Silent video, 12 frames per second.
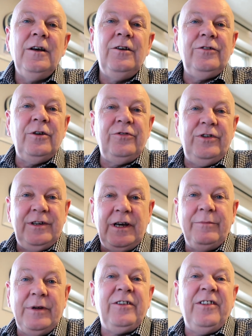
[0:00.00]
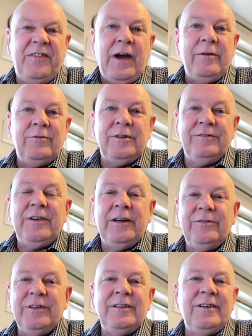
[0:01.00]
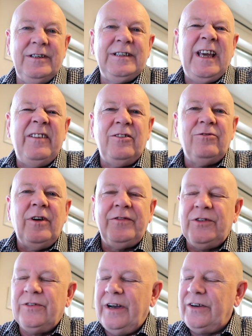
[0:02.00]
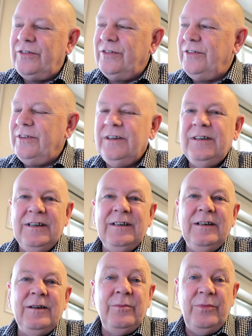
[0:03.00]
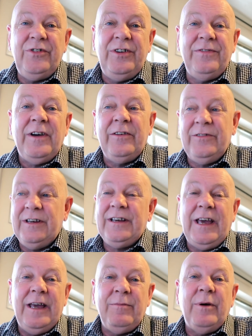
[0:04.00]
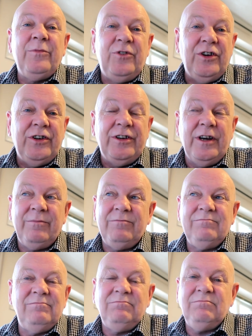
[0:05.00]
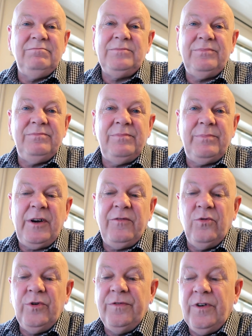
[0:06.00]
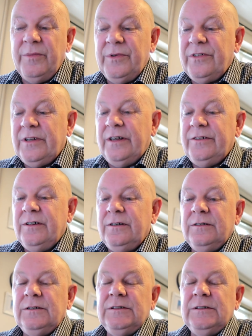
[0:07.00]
So she came down, she found it. I gave her rough directions. But she found it and came up and turned up about 45 minutes later.